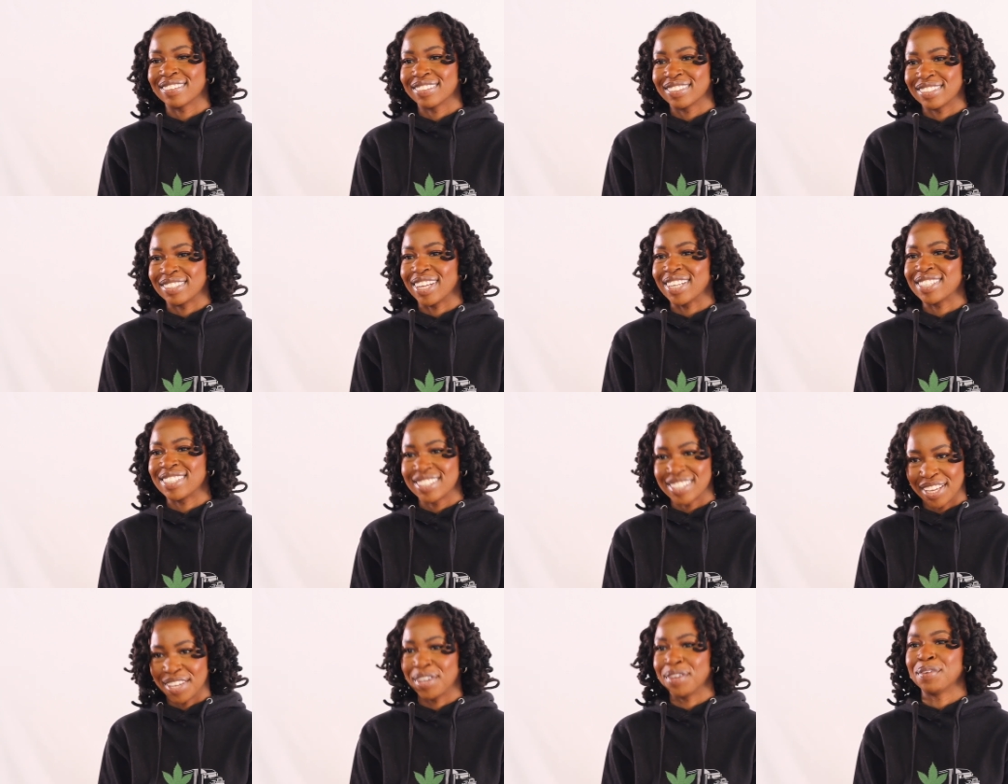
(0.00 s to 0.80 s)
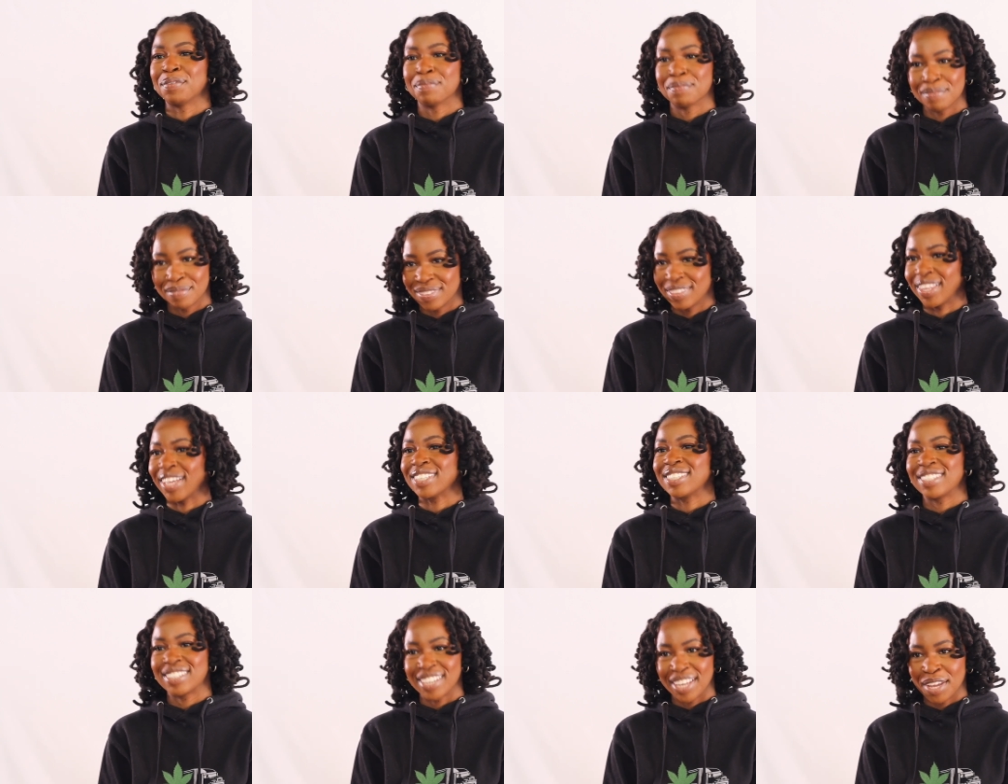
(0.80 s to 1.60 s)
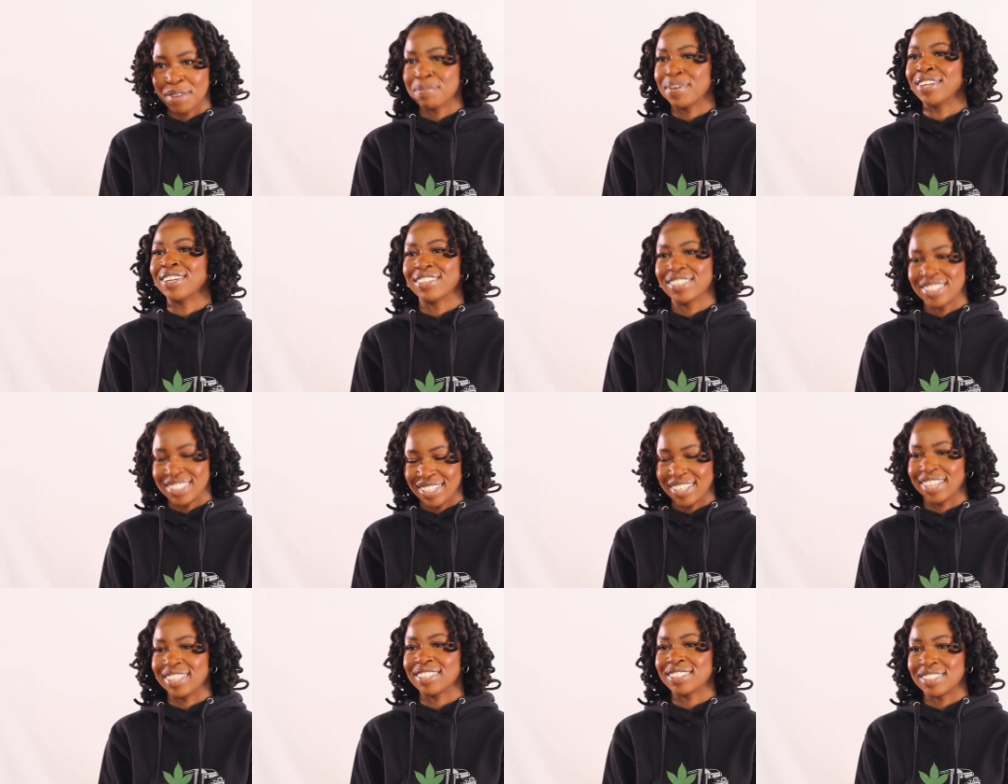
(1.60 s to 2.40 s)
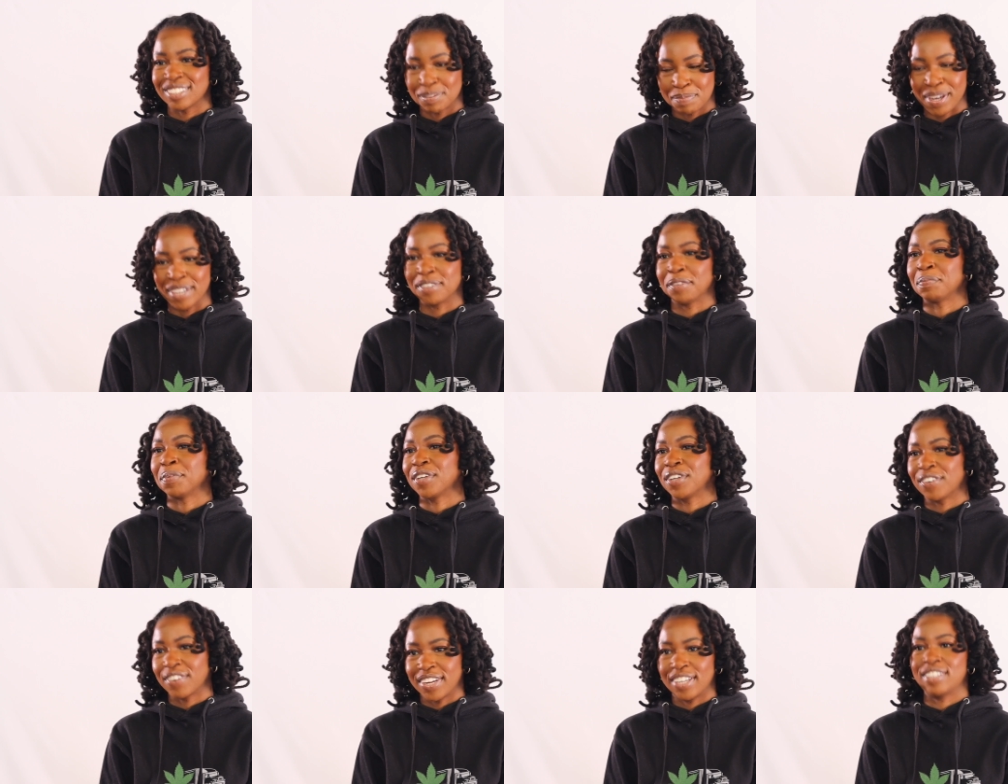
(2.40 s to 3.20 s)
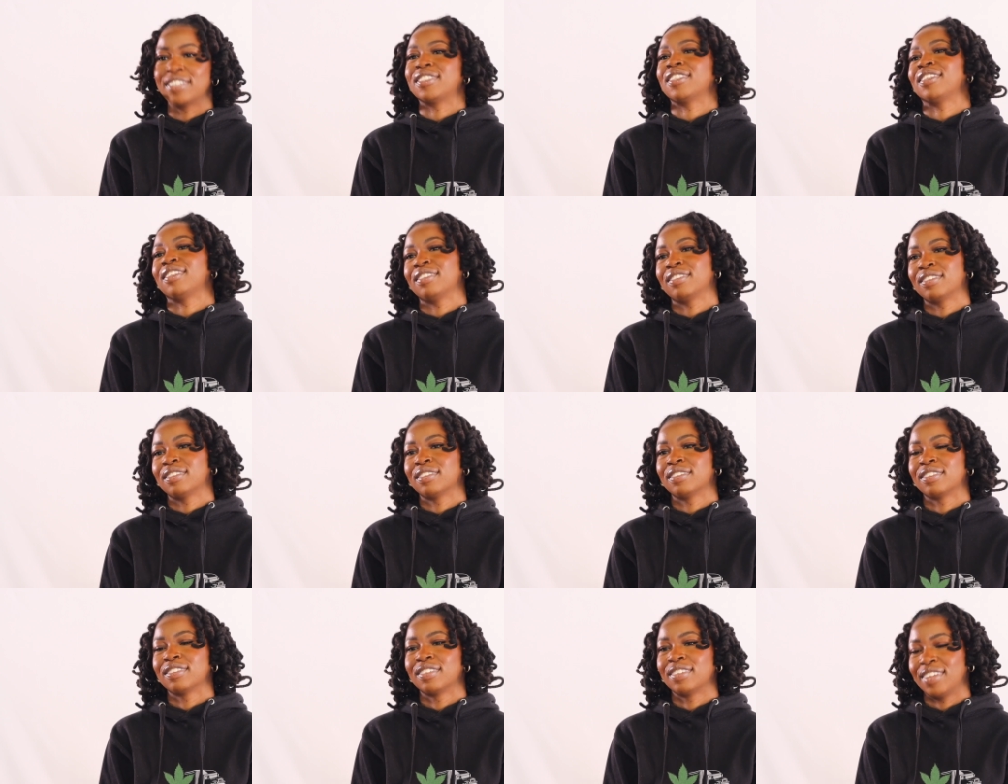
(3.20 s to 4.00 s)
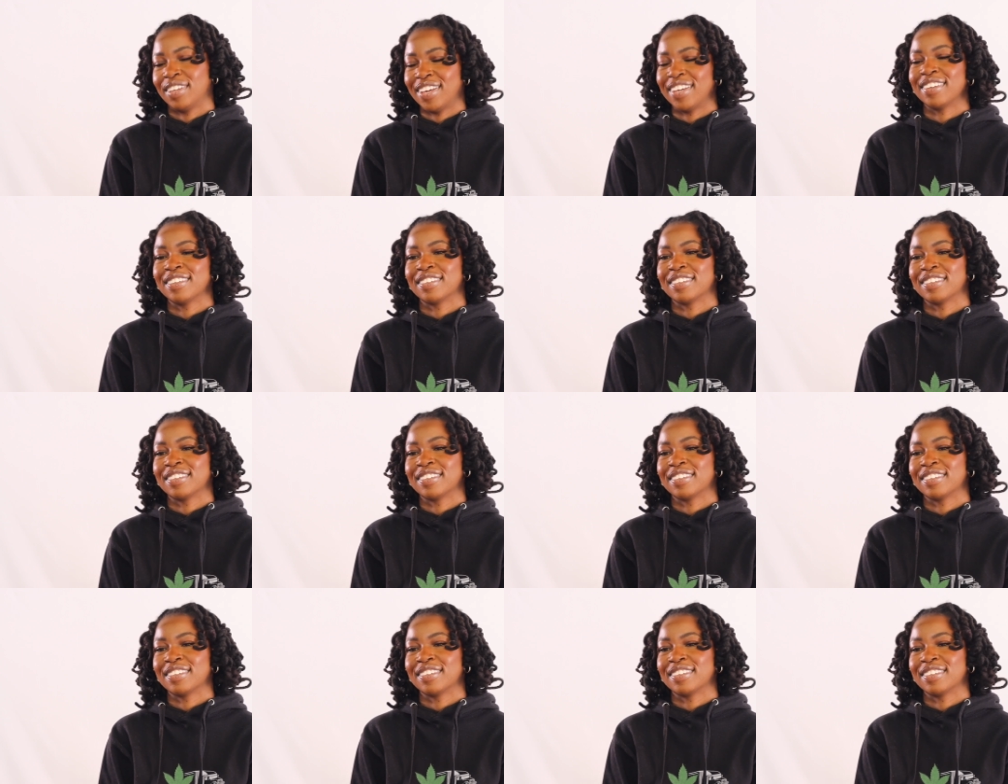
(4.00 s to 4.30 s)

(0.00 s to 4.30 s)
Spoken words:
is that same energy, like, this is about to be crazy. Yeah.